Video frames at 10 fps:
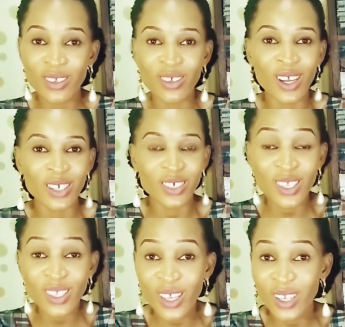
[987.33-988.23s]
You can
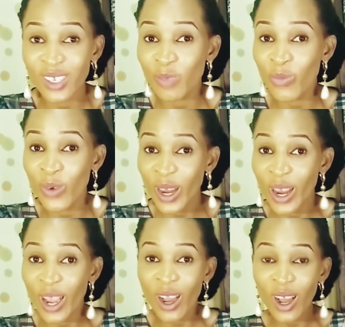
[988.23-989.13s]
just say this
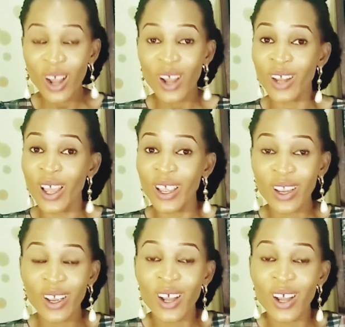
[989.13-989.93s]
prayer like,